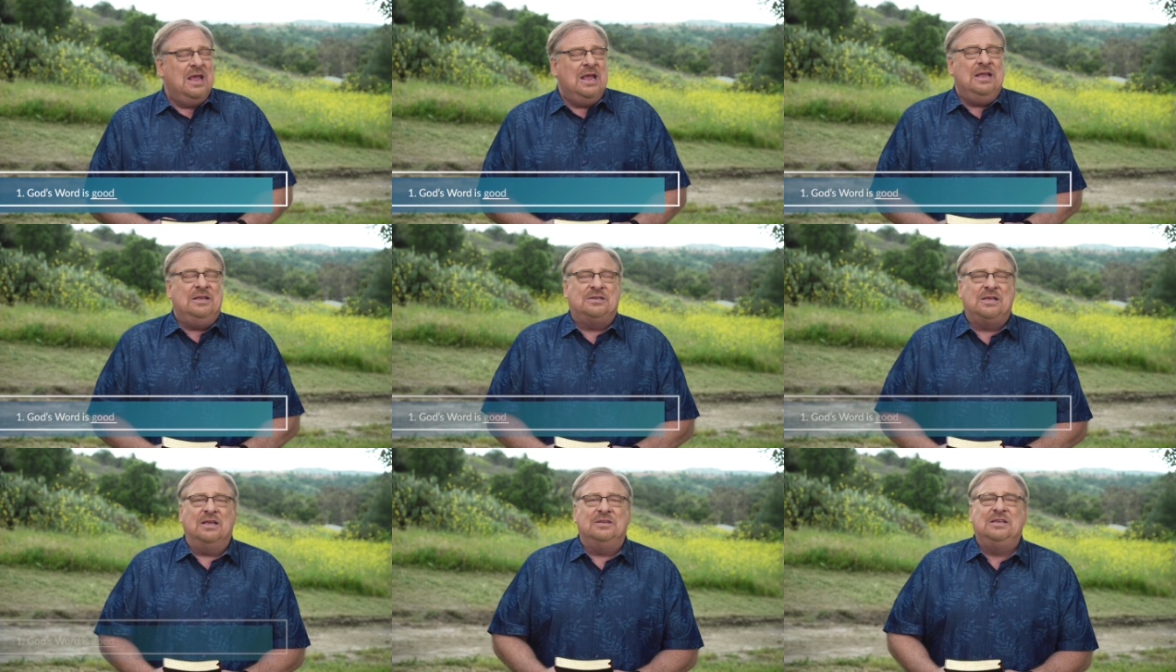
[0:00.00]

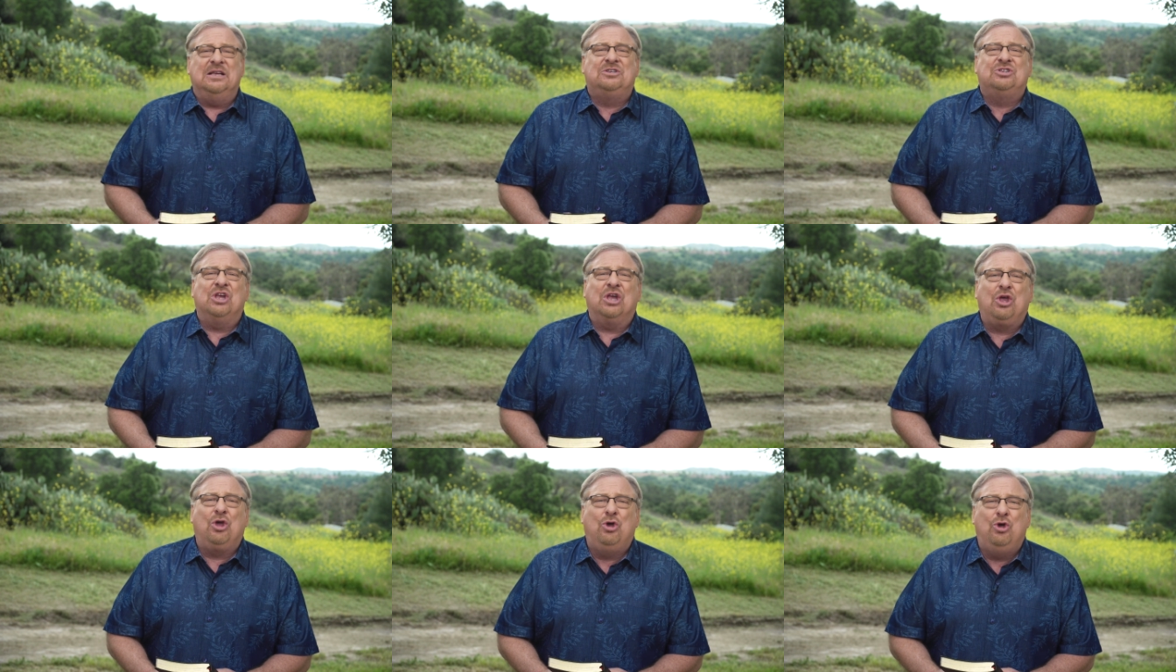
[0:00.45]
He says
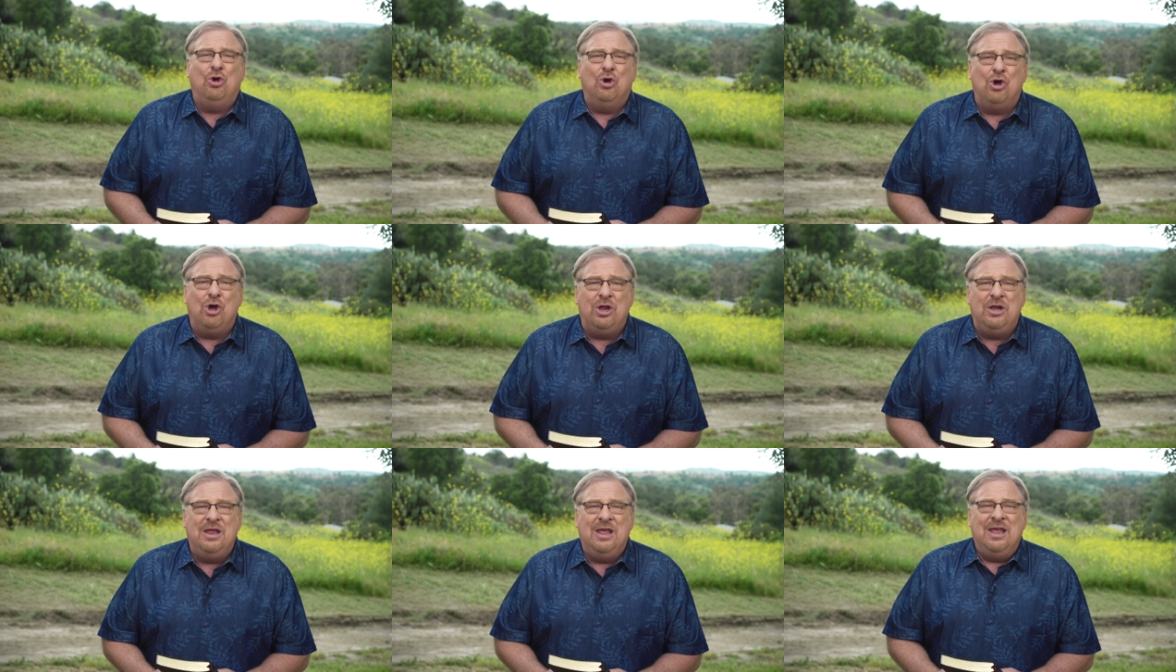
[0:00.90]
it's a
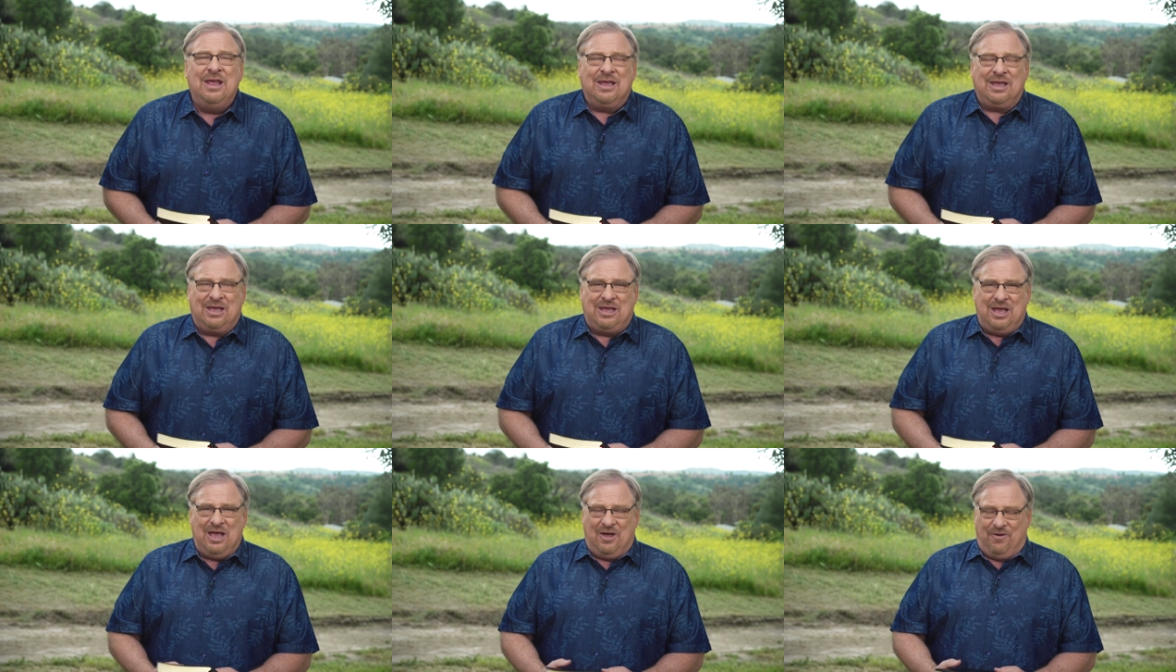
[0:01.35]
good
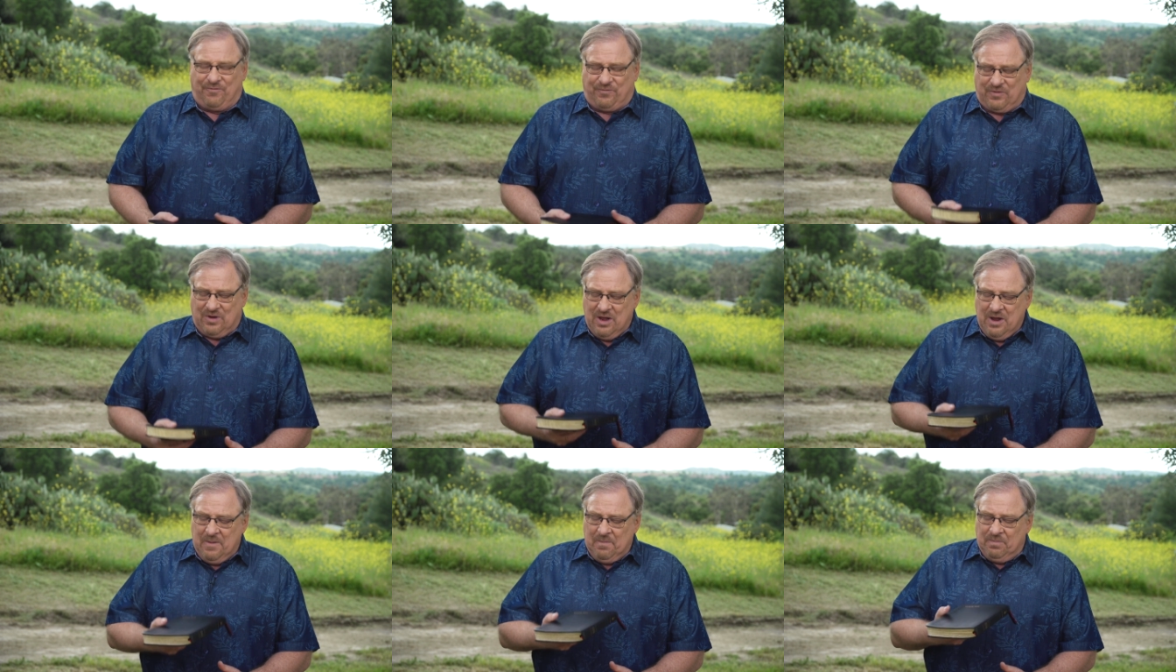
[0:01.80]

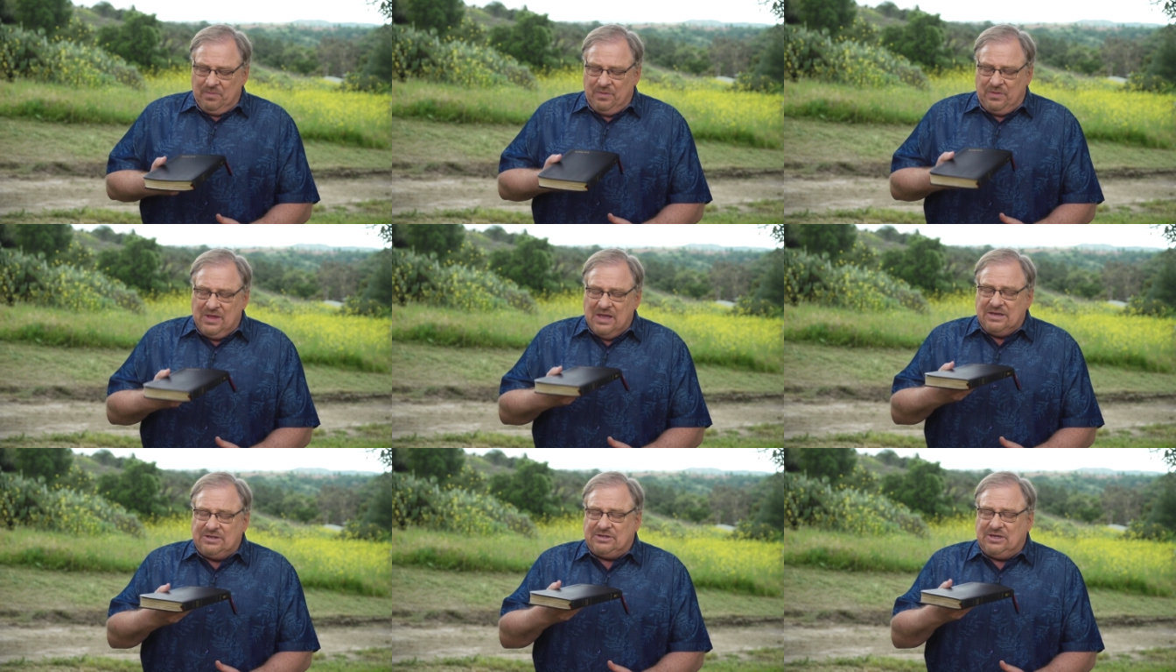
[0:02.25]
gift.
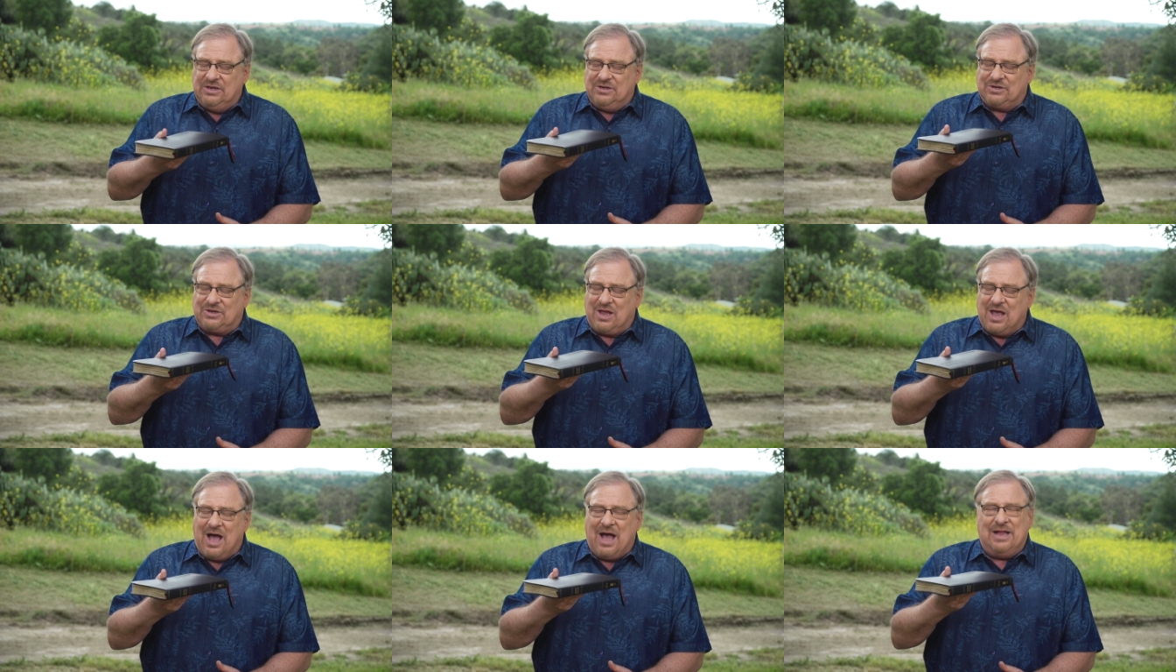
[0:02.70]
This
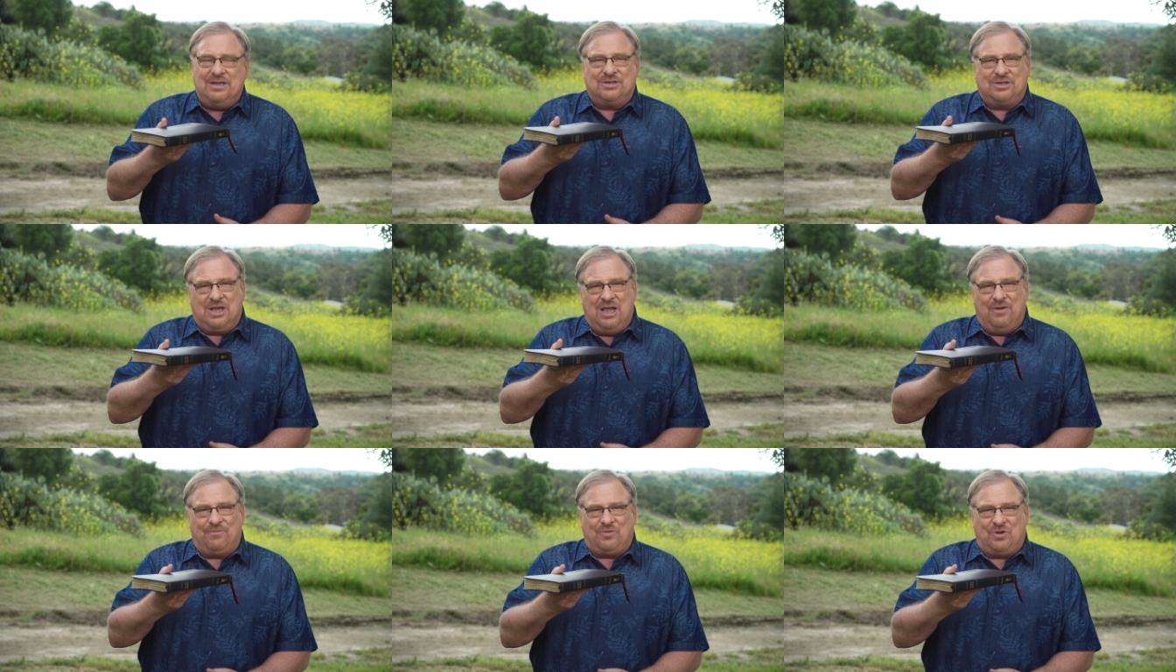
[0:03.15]
is
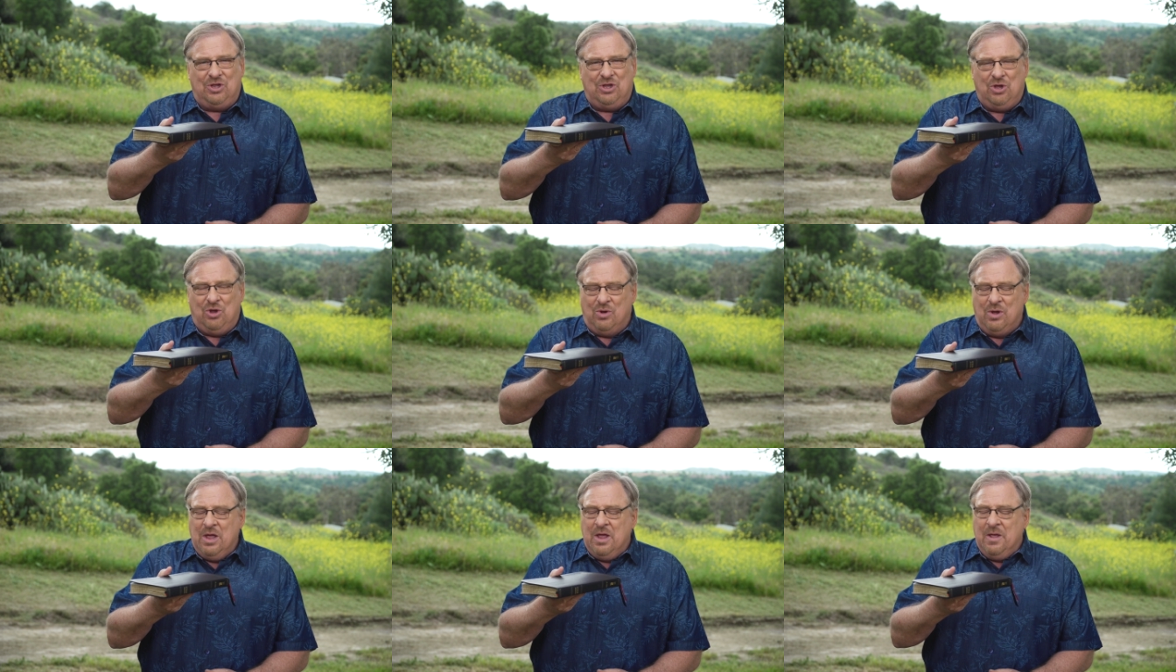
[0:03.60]
God's gift to
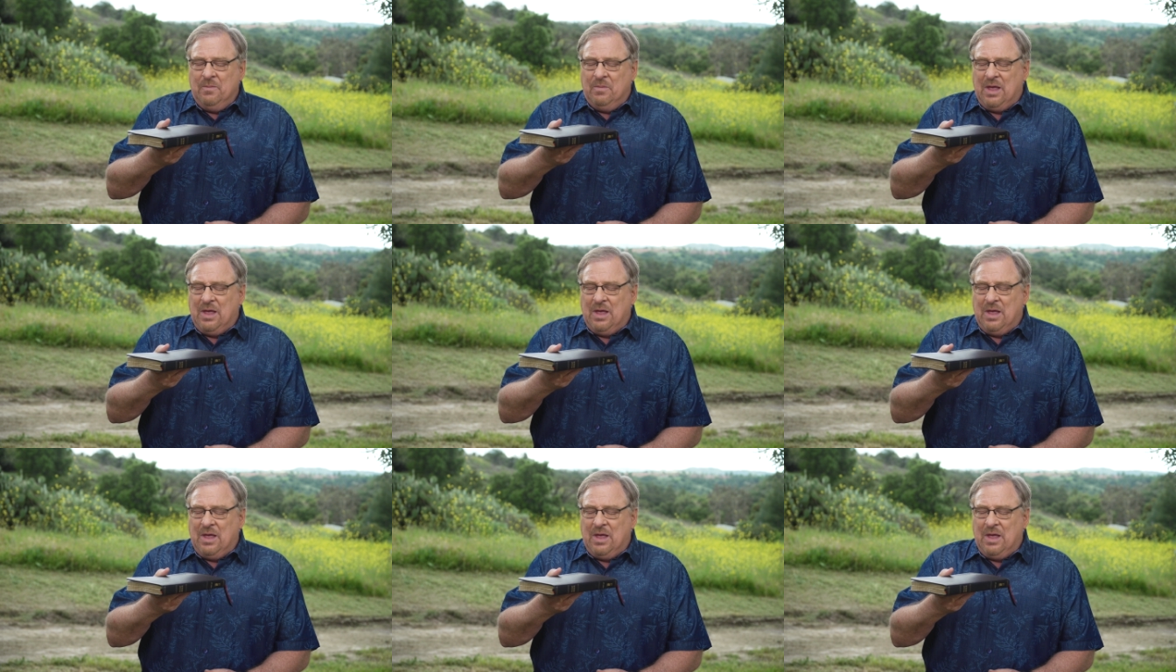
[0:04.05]
you.